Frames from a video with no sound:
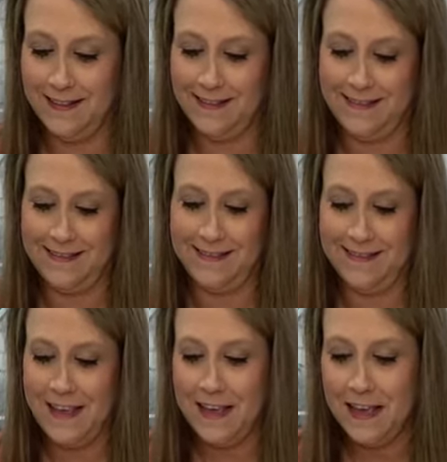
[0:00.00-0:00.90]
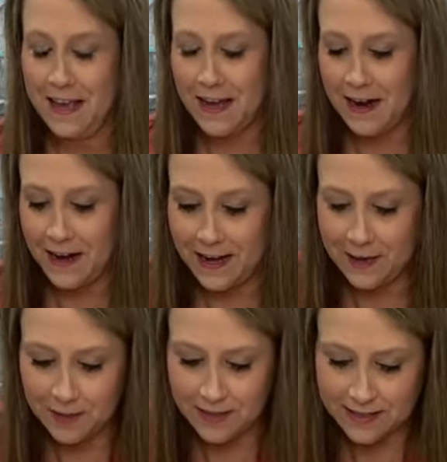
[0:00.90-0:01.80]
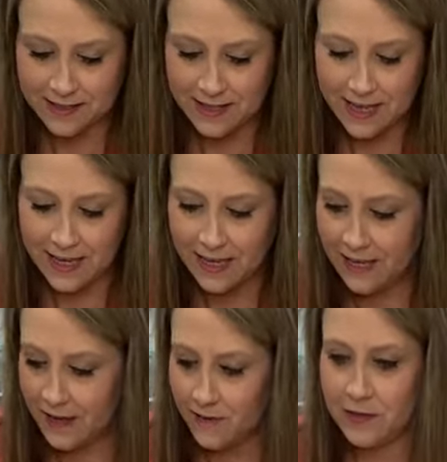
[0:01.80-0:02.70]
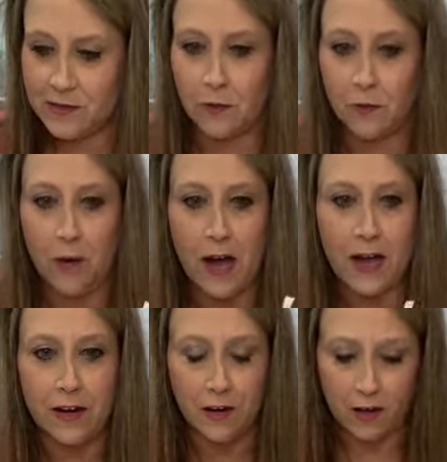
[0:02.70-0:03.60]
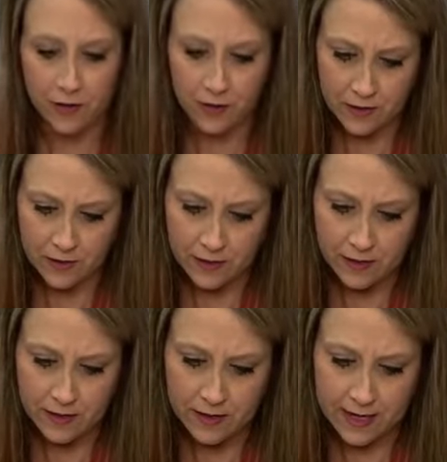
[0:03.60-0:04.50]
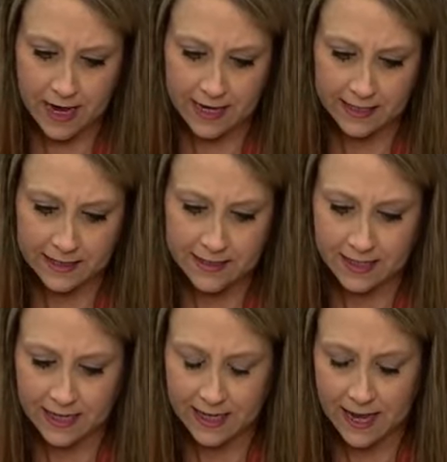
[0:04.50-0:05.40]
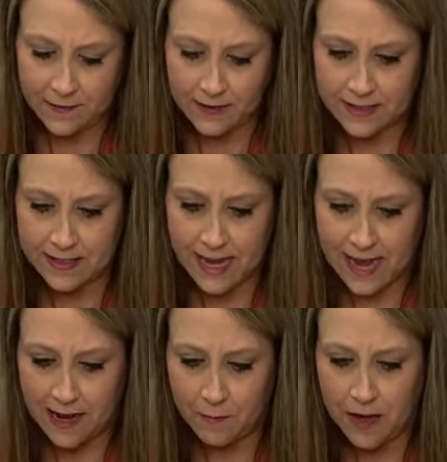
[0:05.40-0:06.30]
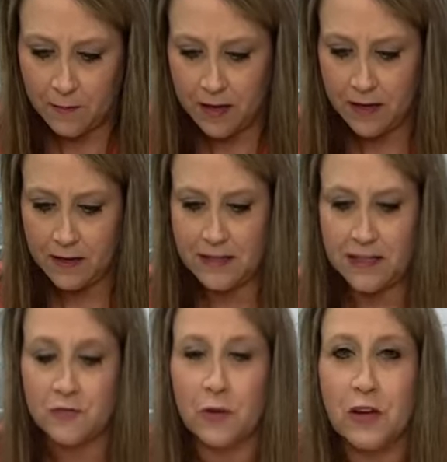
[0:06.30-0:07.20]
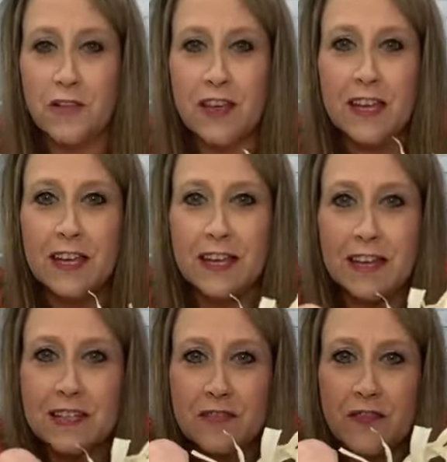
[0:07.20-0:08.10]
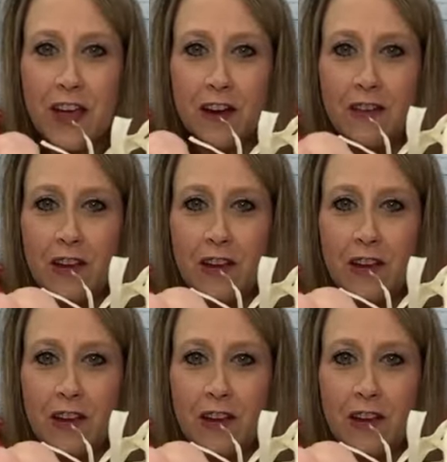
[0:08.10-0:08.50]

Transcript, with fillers: All right, and I'm gonna see if this little wire I can stick it out the side maybe because it's real thin. It's very,